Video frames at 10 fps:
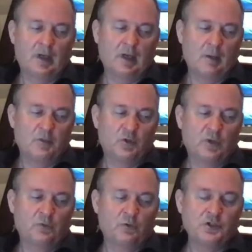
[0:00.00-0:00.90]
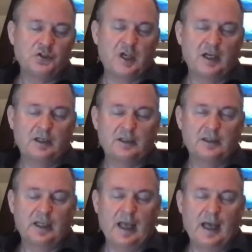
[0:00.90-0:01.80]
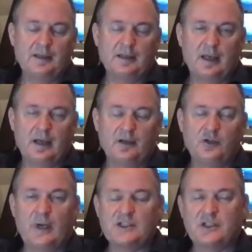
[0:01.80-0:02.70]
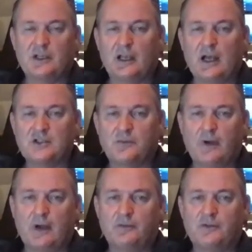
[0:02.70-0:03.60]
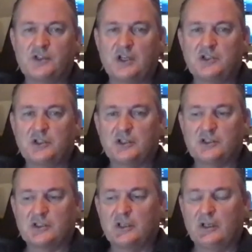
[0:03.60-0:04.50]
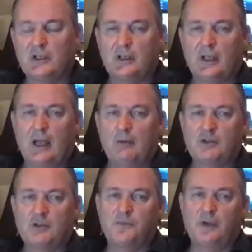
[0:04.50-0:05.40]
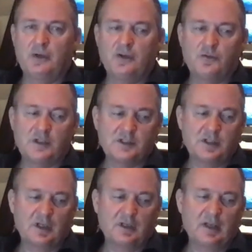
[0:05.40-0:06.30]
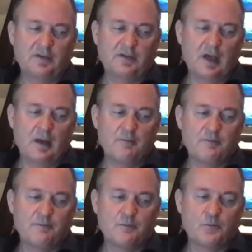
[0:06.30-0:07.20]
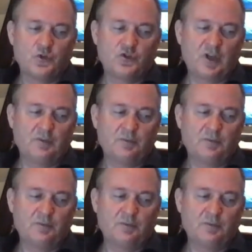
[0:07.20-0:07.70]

between Russia and the US in the last 5 to 6 years. And what's very interesting that Putin,